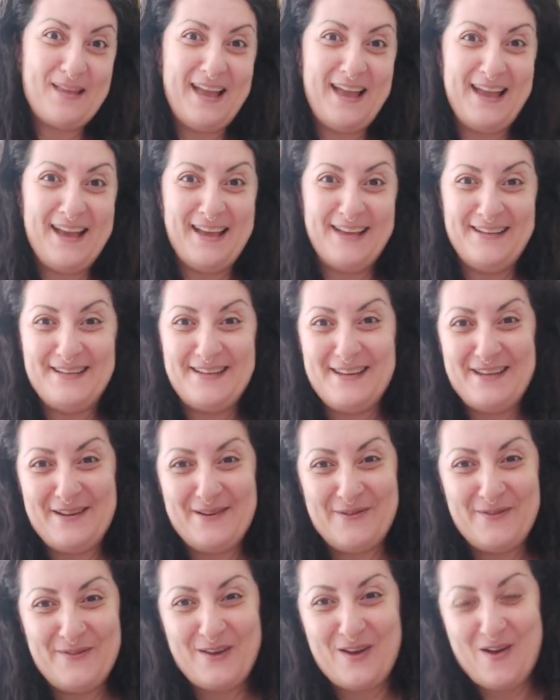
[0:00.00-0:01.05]
And,
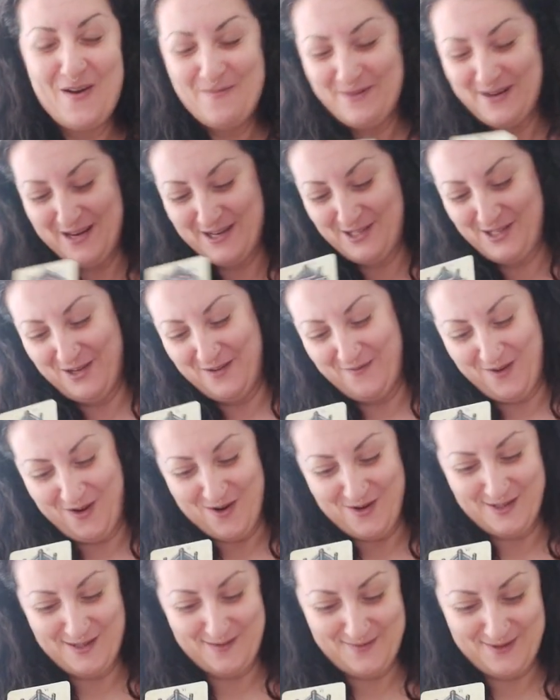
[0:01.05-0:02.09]
the combination of
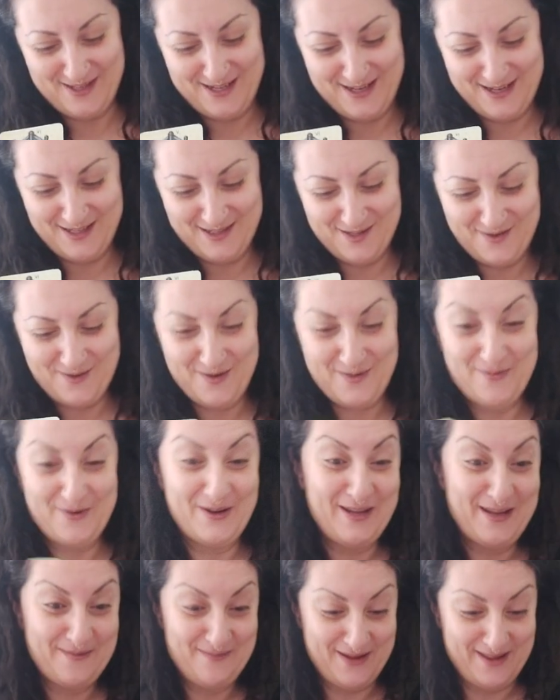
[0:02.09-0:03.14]
cards I'm seeing is sort of
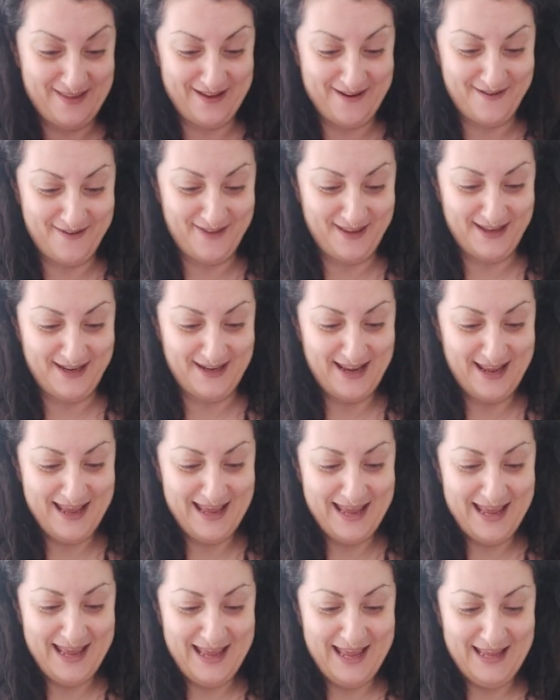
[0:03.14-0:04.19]
bringing me there, that,
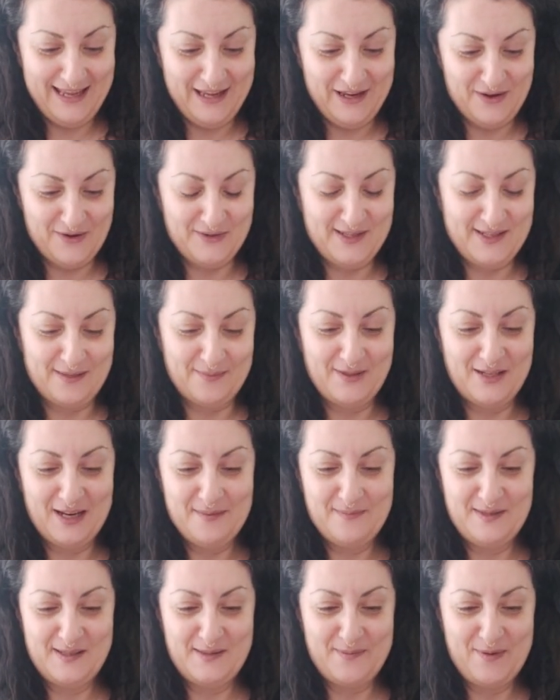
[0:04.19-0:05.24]

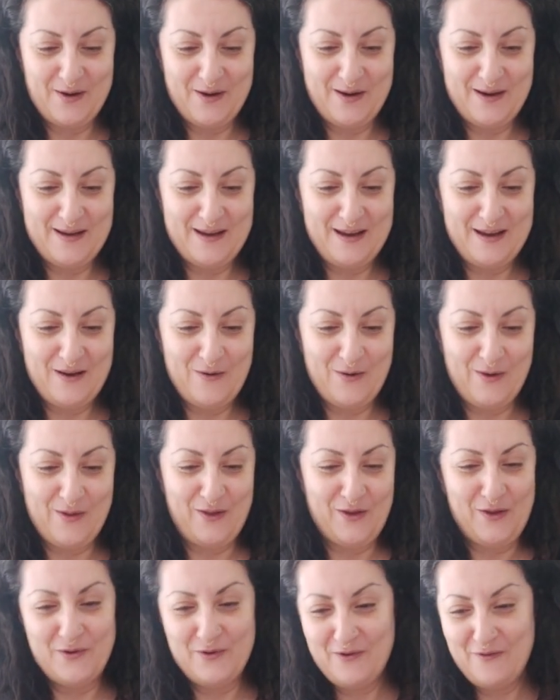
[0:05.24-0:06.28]
sometimes spirit or the
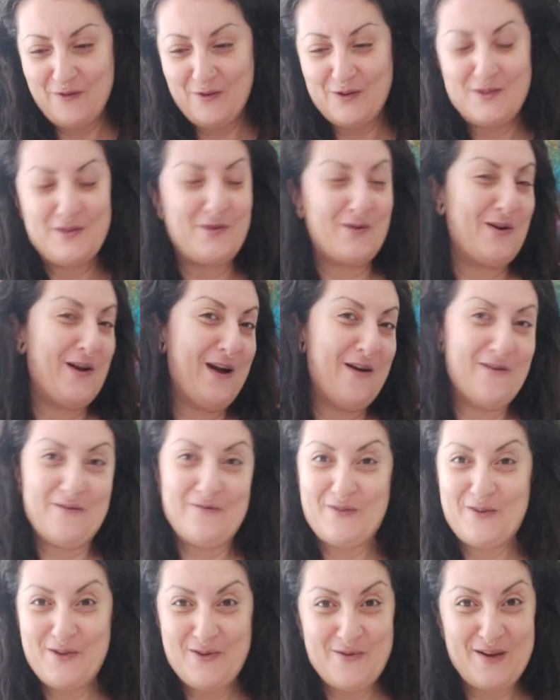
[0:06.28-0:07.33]
universe, or
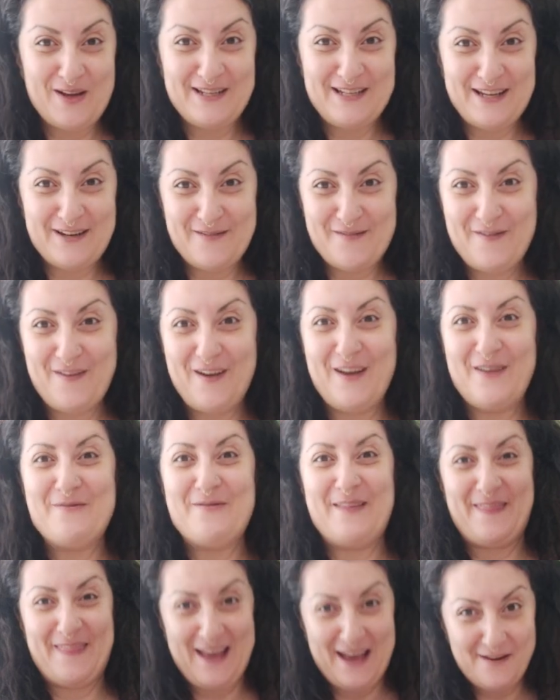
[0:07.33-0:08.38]
however you identify
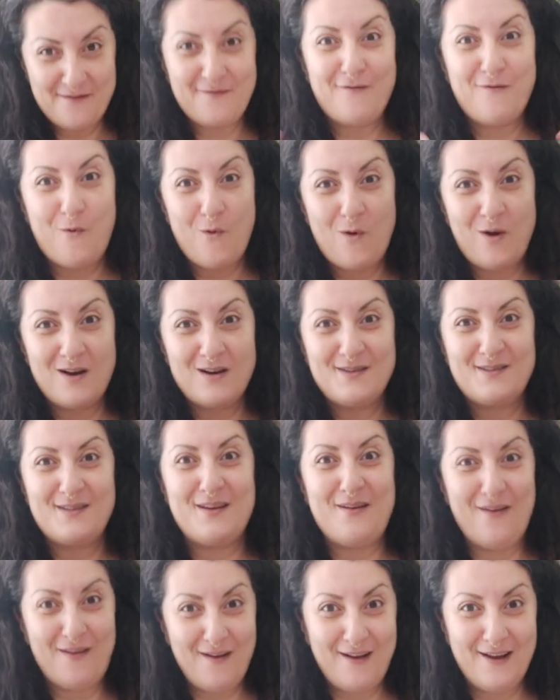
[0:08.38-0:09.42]
with that force,
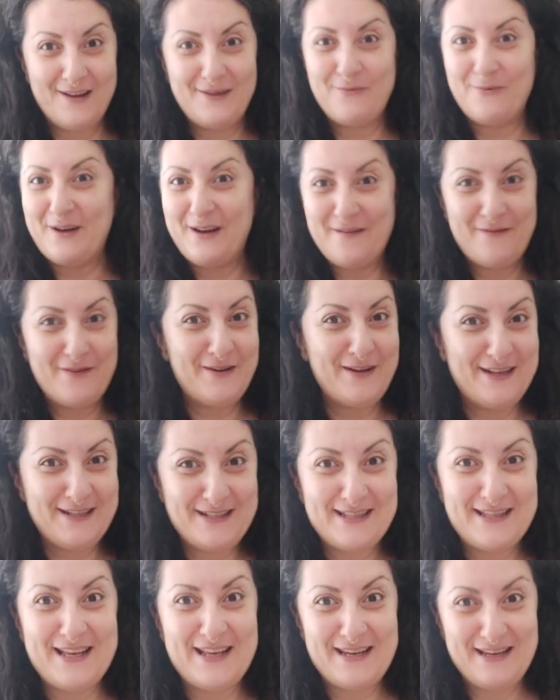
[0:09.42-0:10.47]
God, whatever it
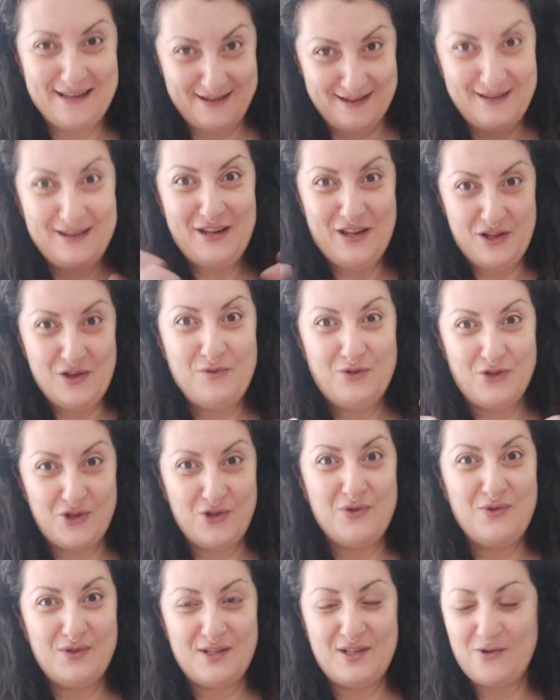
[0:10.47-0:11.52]
is that you
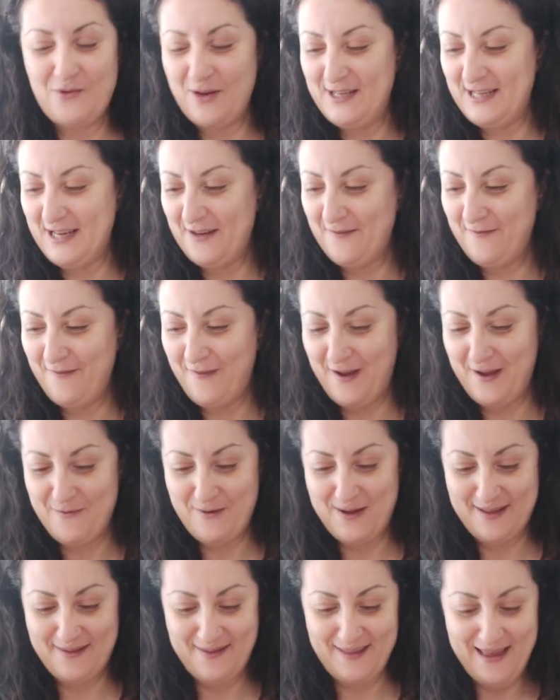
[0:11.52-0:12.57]
choose to identify
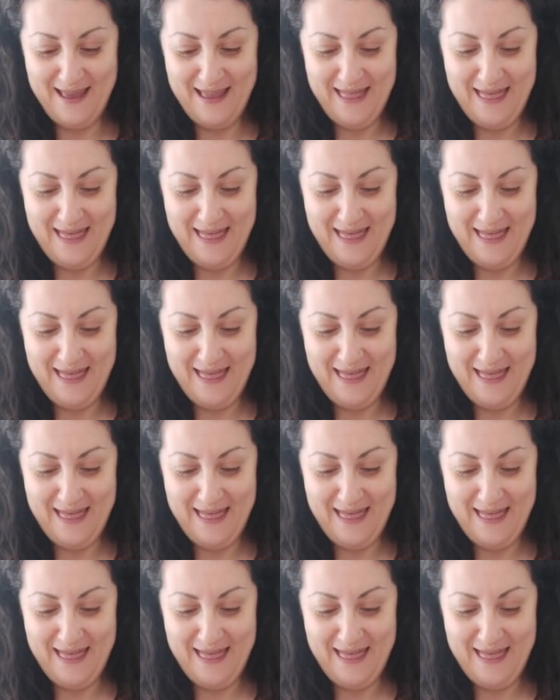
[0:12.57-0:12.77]
with,